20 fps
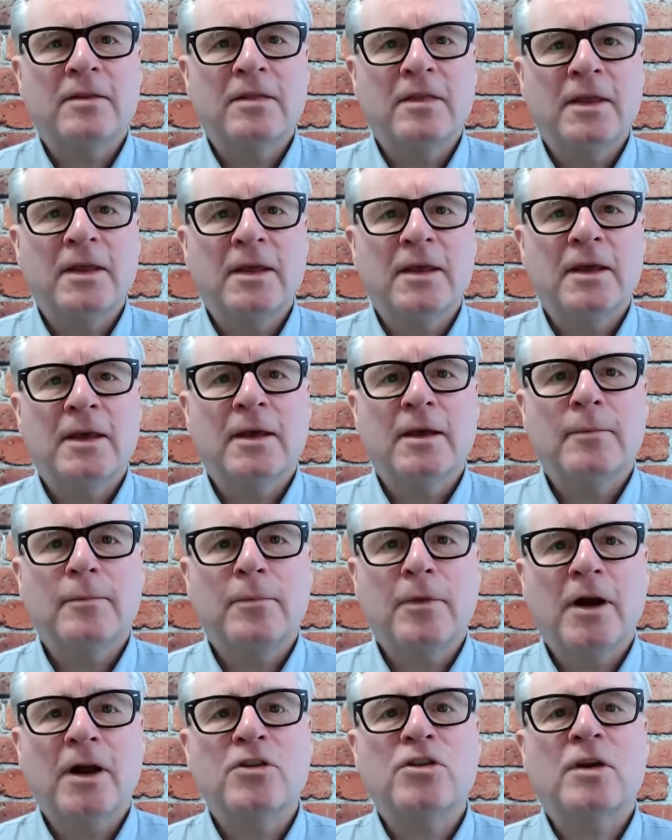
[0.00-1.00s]
the
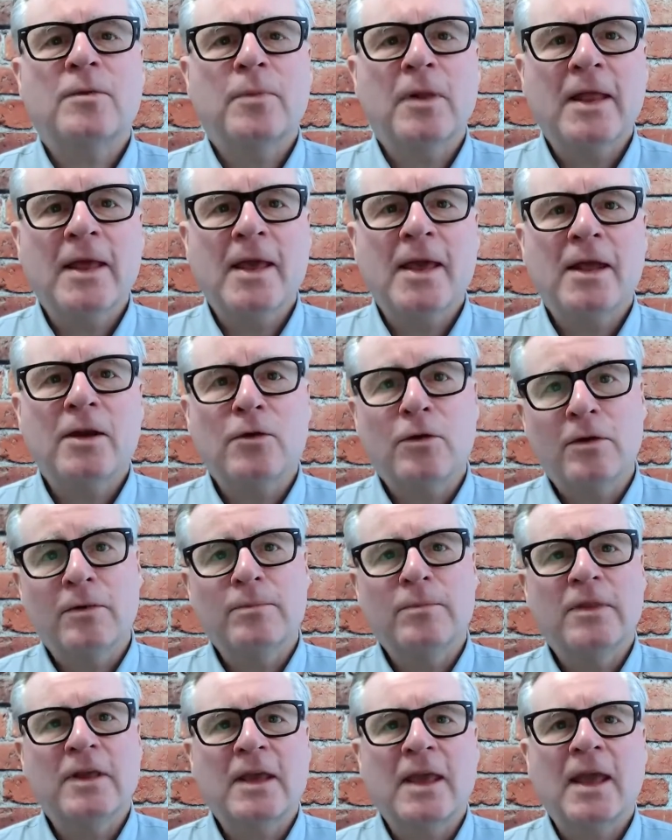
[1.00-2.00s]
project plan, or
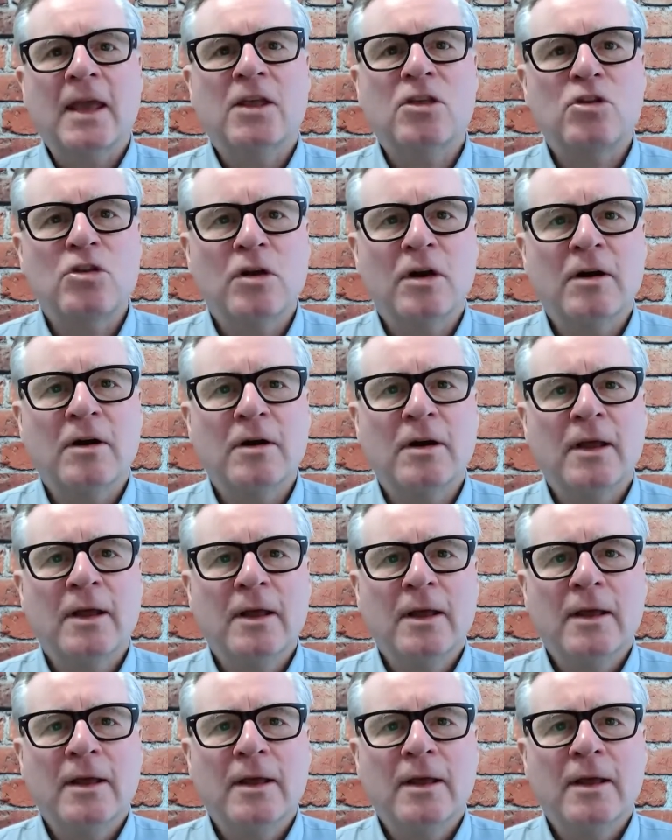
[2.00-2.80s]
the Gantt chart,